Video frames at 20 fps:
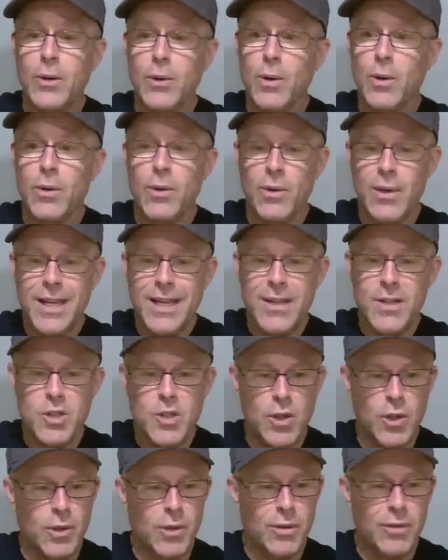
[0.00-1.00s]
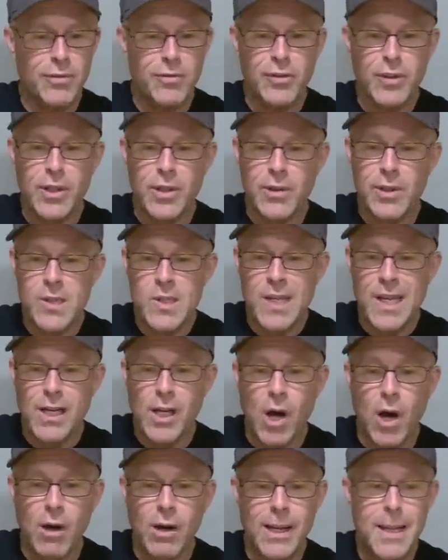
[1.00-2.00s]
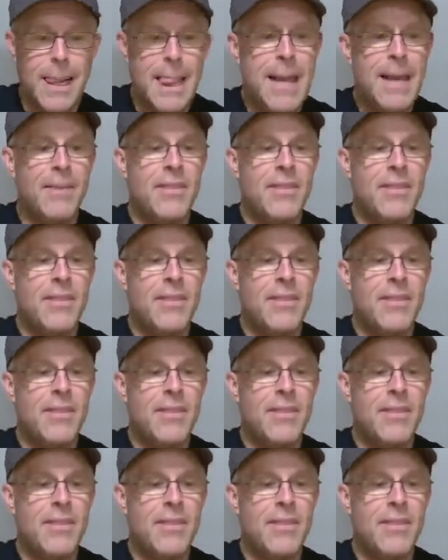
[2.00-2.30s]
or their internal footer as they call it.